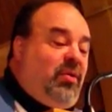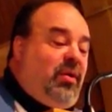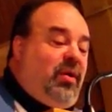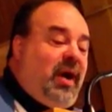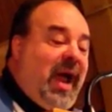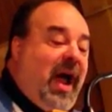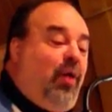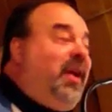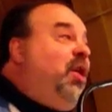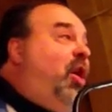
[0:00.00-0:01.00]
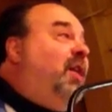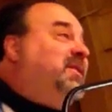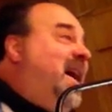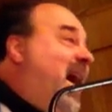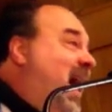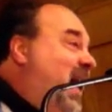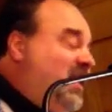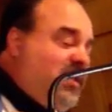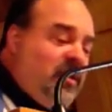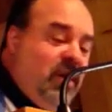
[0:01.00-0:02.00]
or how he ought to
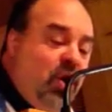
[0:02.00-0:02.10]
act,